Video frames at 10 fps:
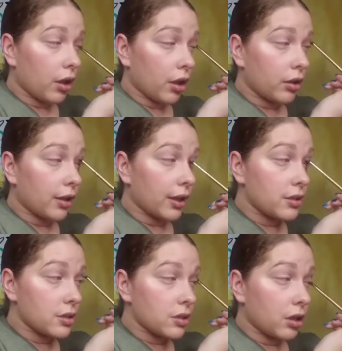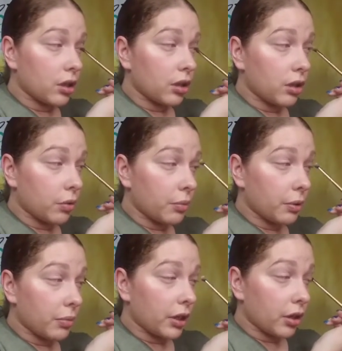And that's a little
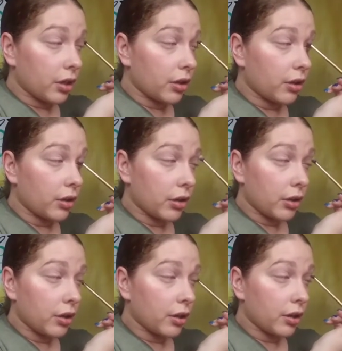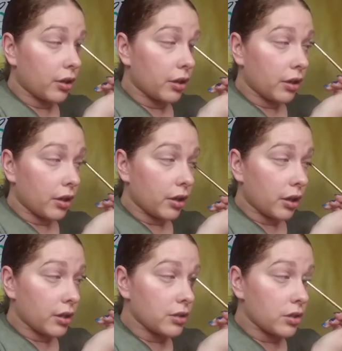bit better
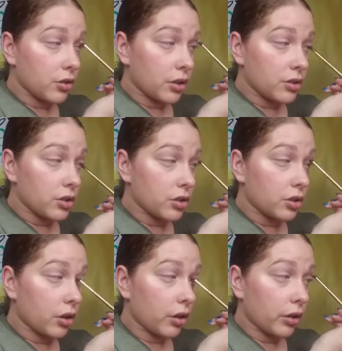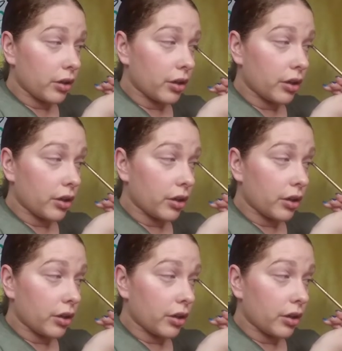as a transition color.